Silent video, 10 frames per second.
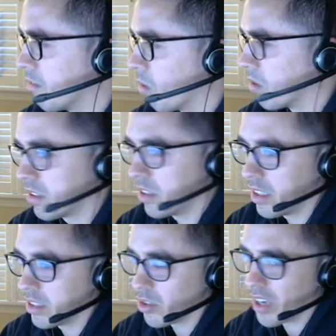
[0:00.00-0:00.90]
worse.
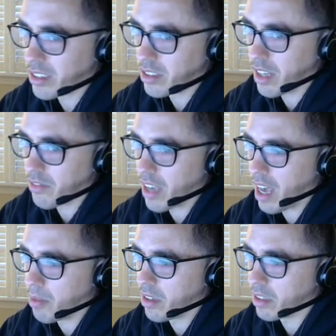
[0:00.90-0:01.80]
So you guys should definitely
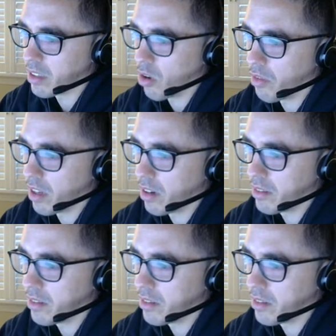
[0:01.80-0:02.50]
hop in and go over there.